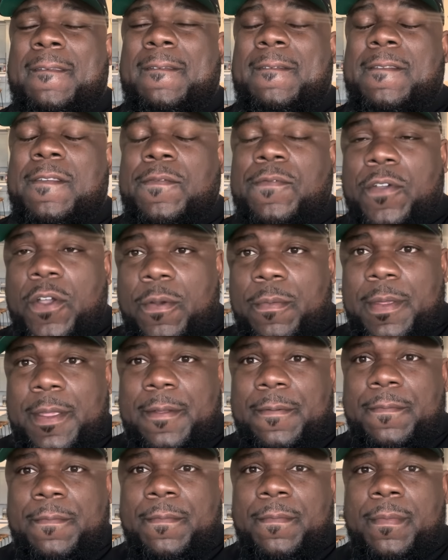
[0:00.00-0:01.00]
You feel
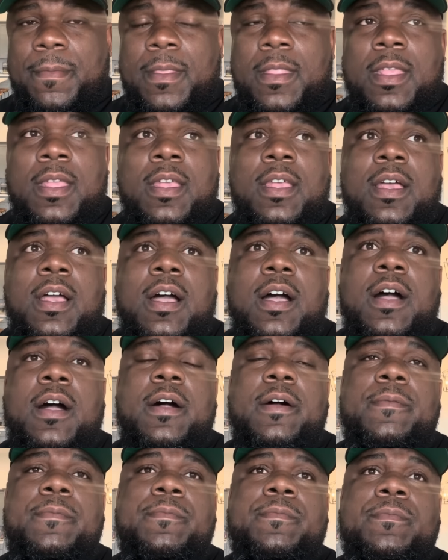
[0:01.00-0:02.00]
me?
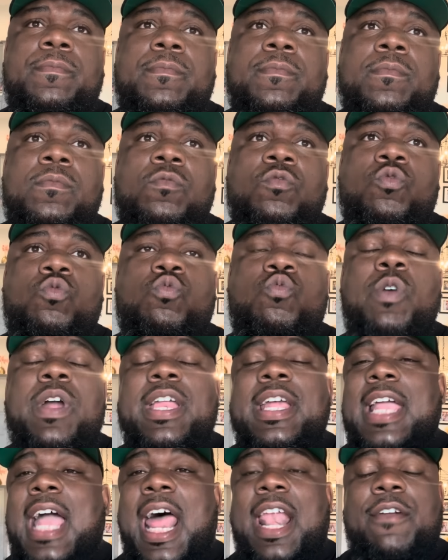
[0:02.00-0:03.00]
um, went
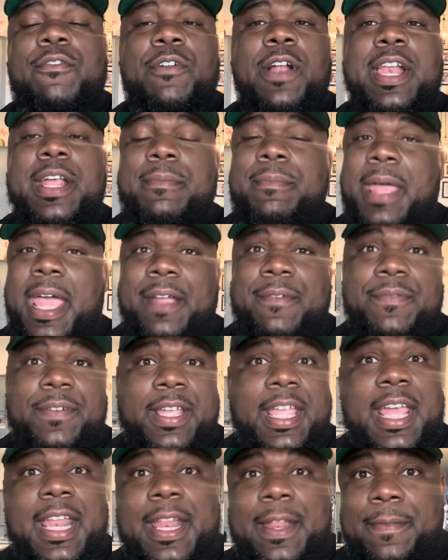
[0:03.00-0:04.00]
and got a running back.
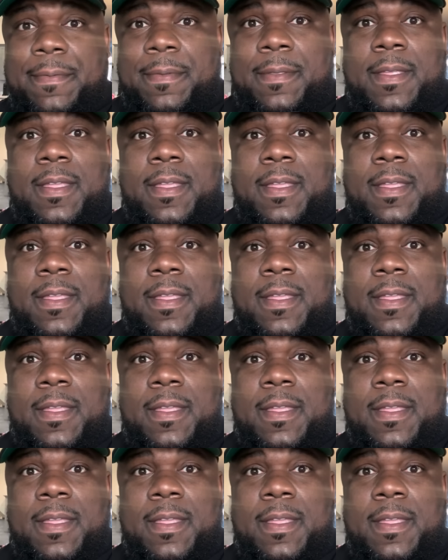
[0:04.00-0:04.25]
Forget it.